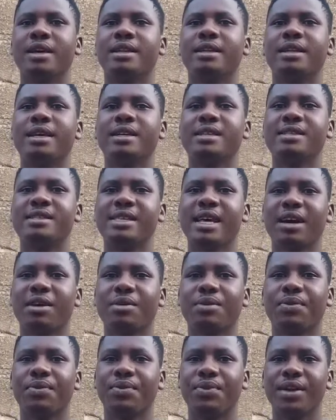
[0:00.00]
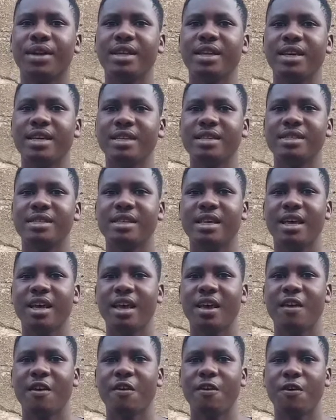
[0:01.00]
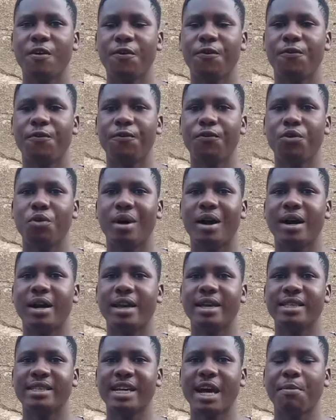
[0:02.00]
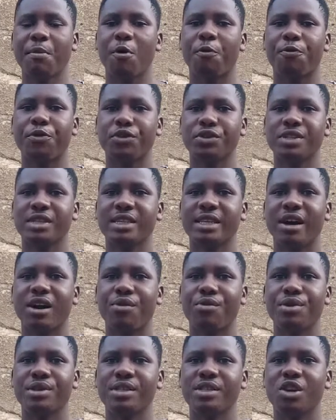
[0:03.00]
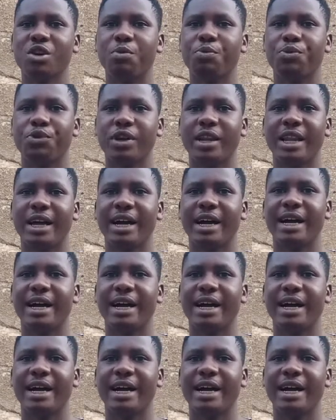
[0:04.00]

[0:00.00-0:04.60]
The second thing is, if you are a type of person that are raising your broiler,